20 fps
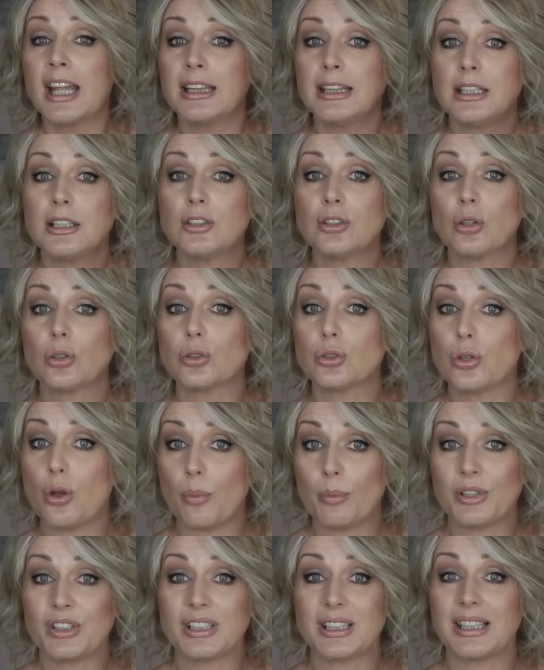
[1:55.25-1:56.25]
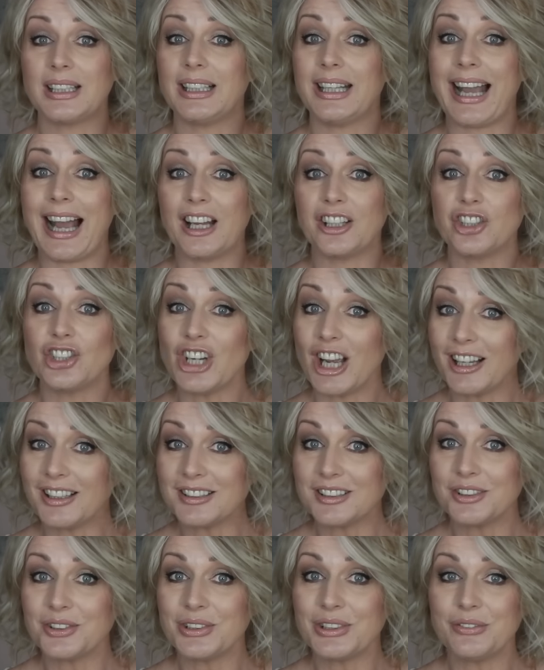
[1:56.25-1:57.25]
This automatically
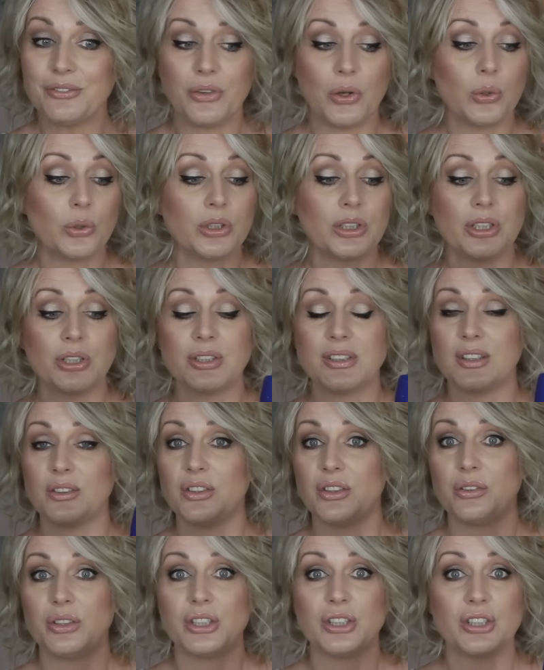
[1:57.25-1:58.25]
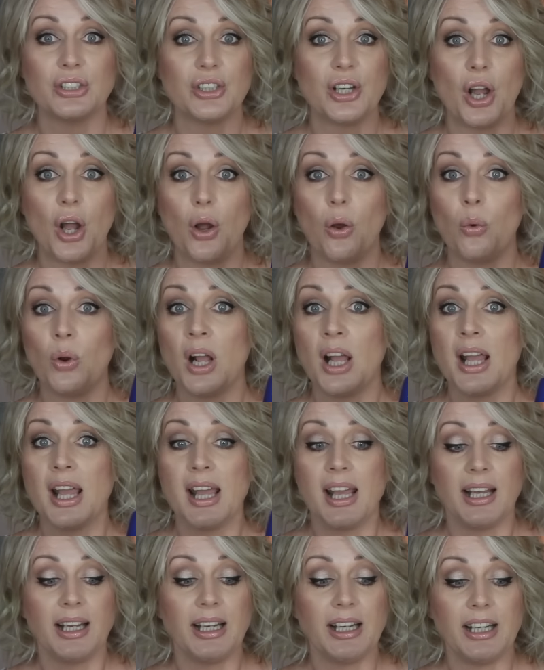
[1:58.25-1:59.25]
adjusts the voltage, so there is no
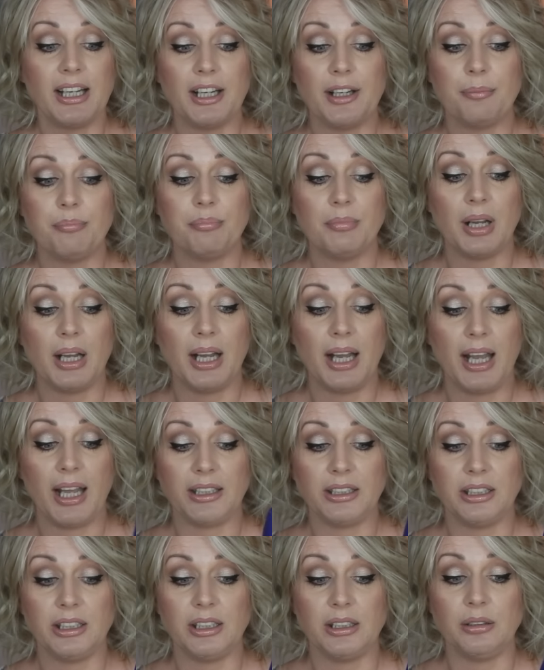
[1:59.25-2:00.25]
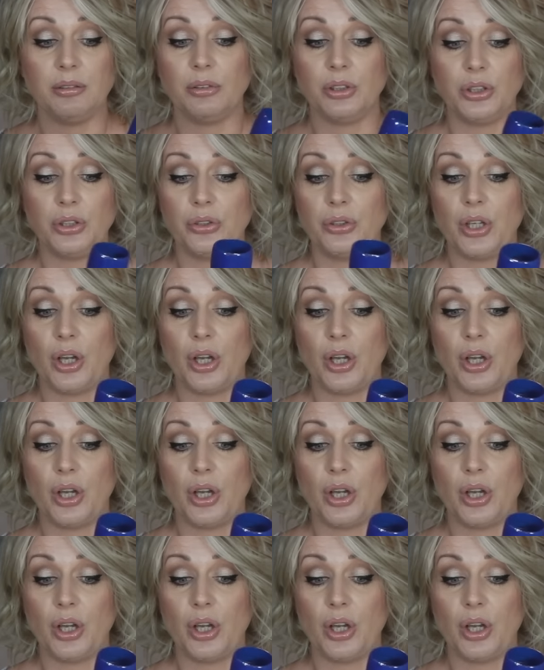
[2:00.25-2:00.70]
um, any, you